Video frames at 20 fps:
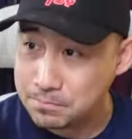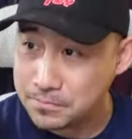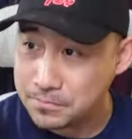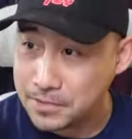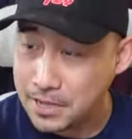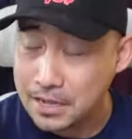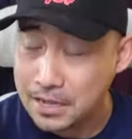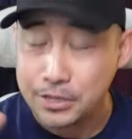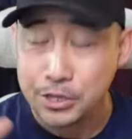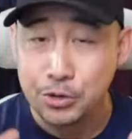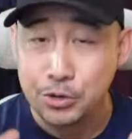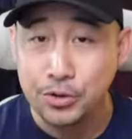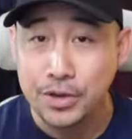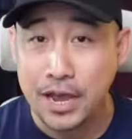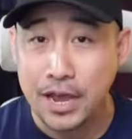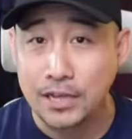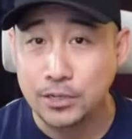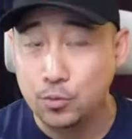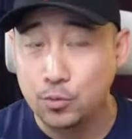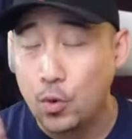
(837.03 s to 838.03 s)
telling you
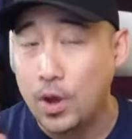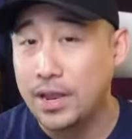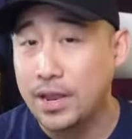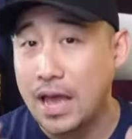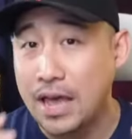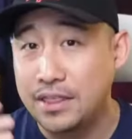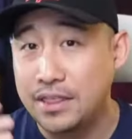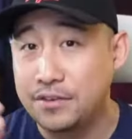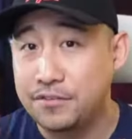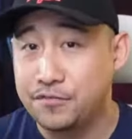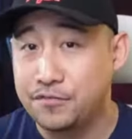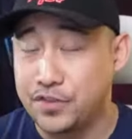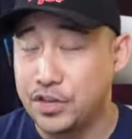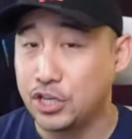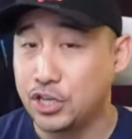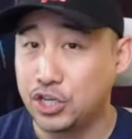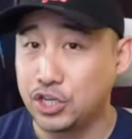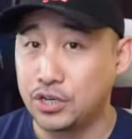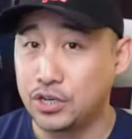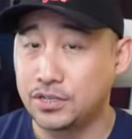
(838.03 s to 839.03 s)
guys what other
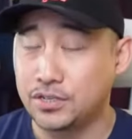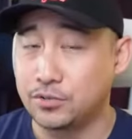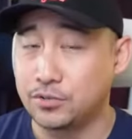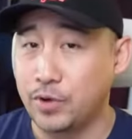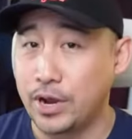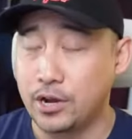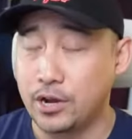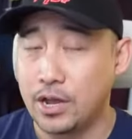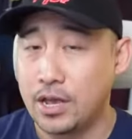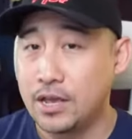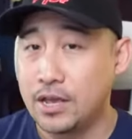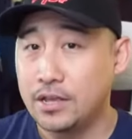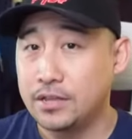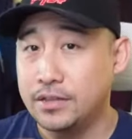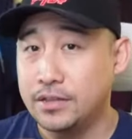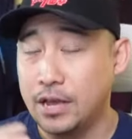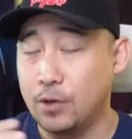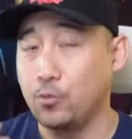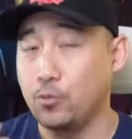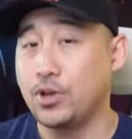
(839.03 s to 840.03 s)
features, right,
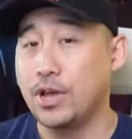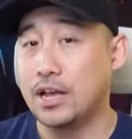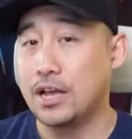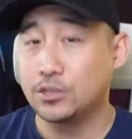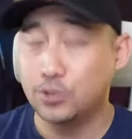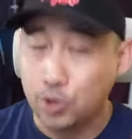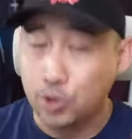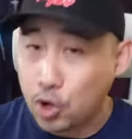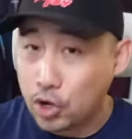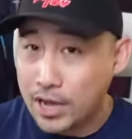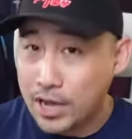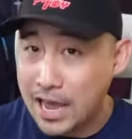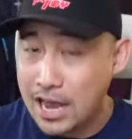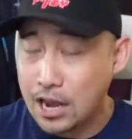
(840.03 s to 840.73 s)
that we are so-called